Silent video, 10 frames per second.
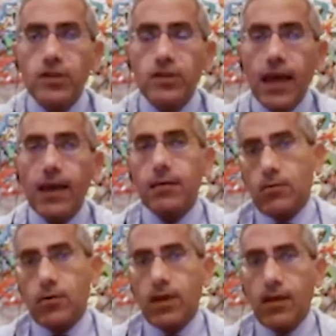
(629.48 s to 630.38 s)
and
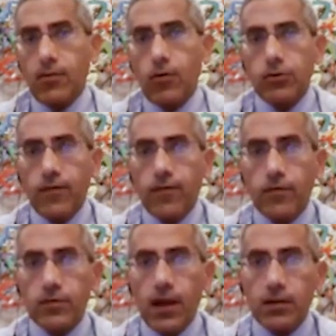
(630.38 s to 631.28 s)
again also
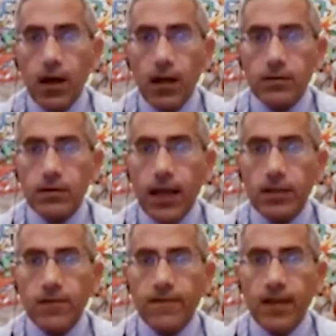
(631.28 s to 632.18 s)
for the adults
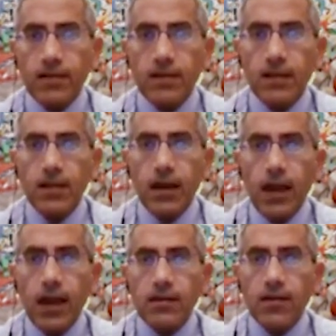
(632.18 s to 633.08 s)
as of
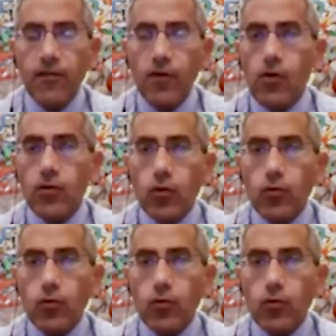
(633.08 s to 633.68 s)
1984,